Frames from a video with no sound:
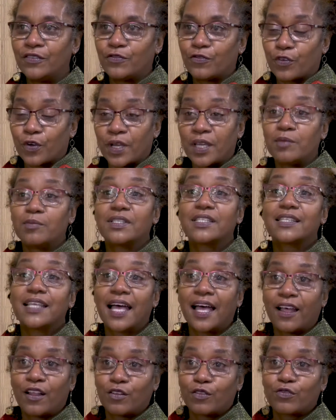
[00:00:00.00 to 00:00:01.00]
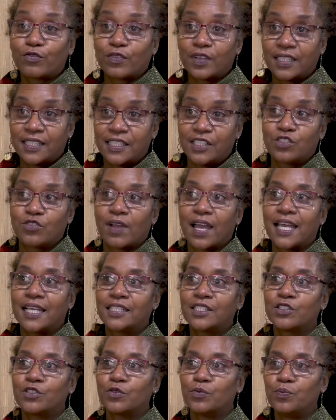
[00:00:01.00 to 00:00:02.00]
for himself, and he
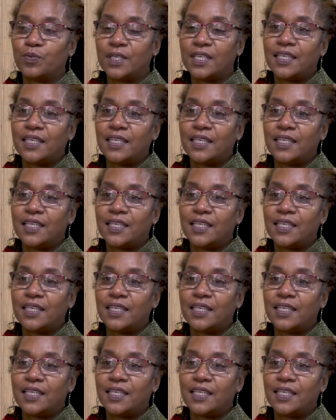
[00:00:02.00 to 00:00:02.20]
tried to